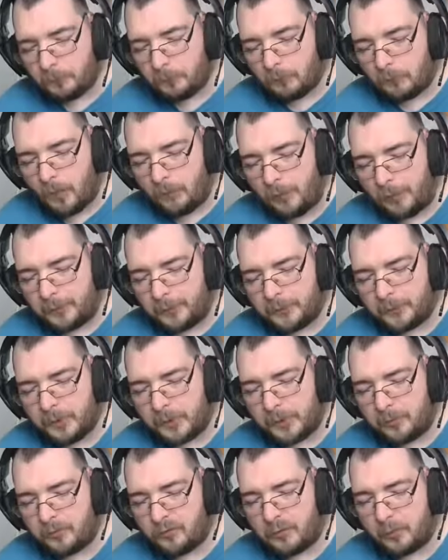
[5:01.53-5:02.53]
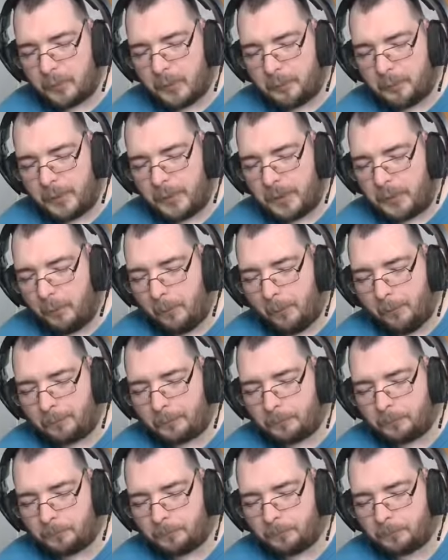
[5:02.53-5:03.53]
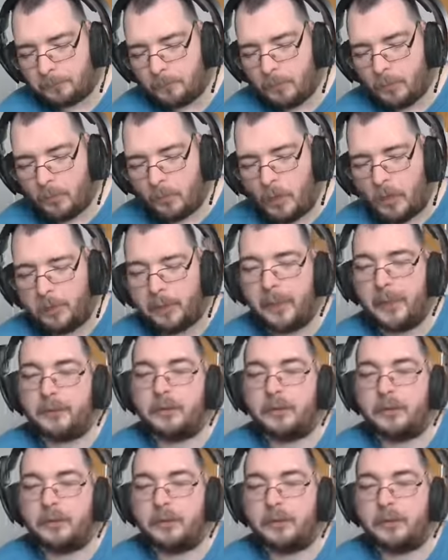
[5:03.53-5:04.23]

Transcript: Alright, let's try and get some of the meat. Okay,